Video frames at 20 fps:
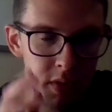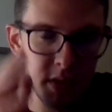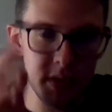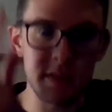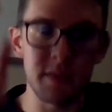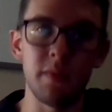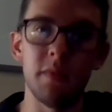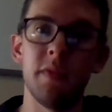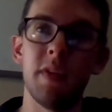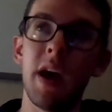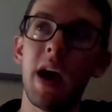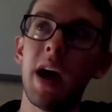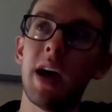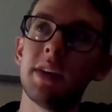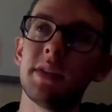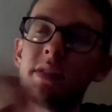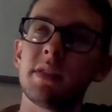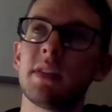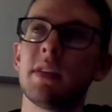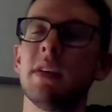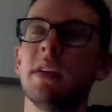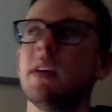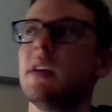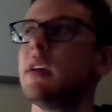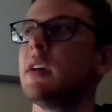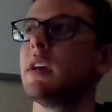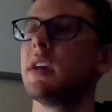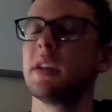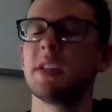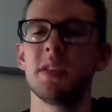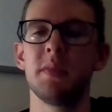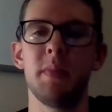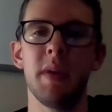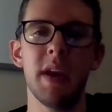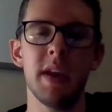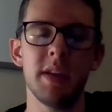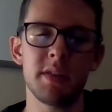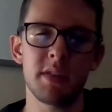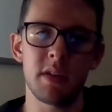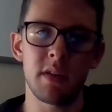this vast
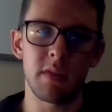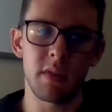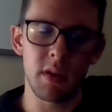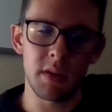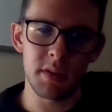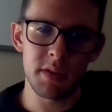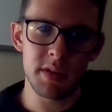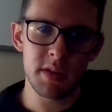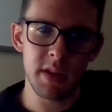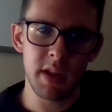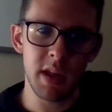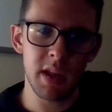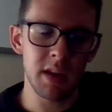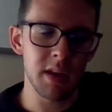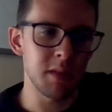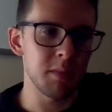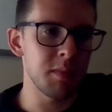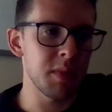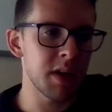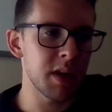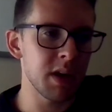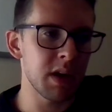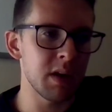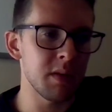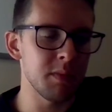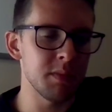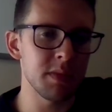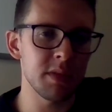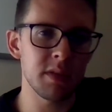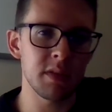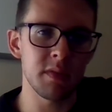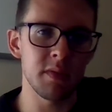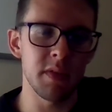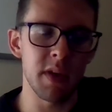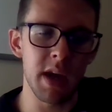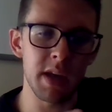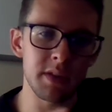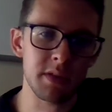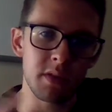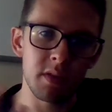expansion of our understanding, becomes
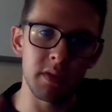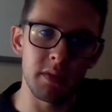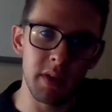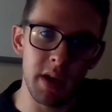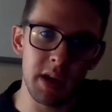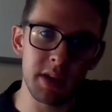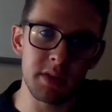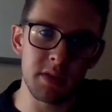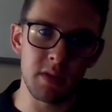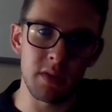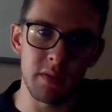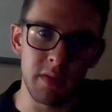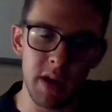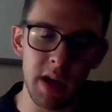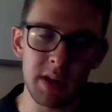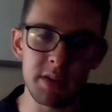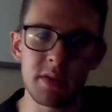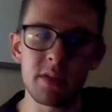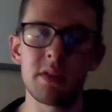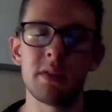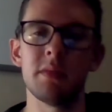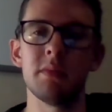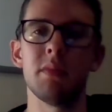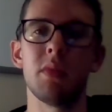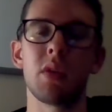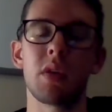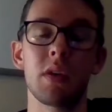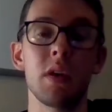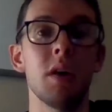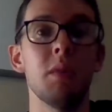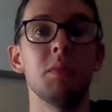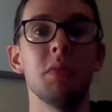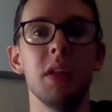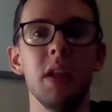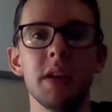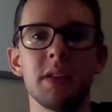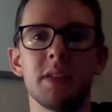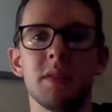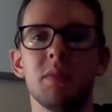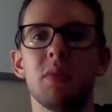vaster and vaster and vaster, and more
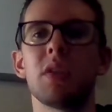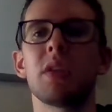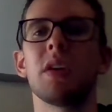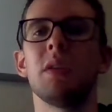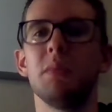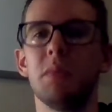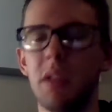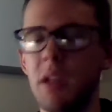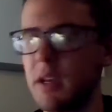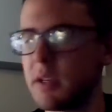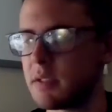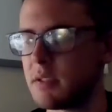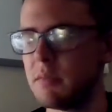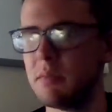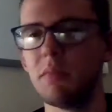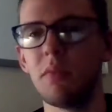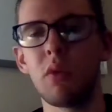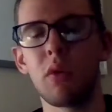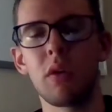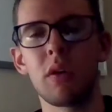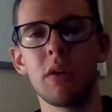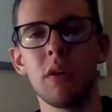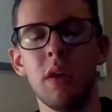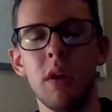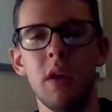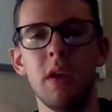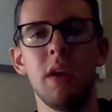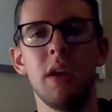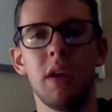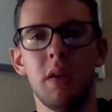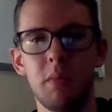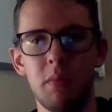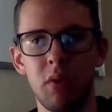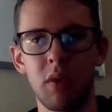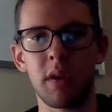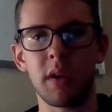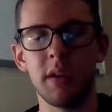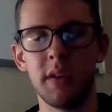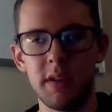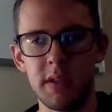complex and more complex, and more
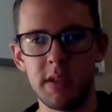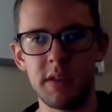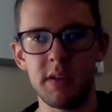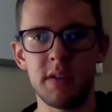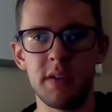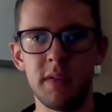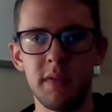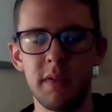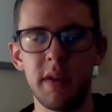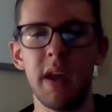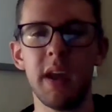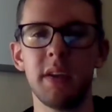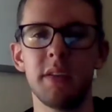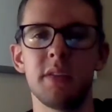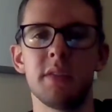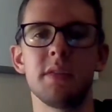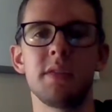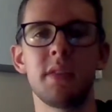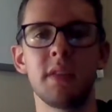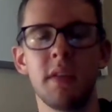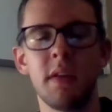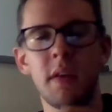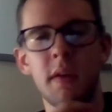contingent factors.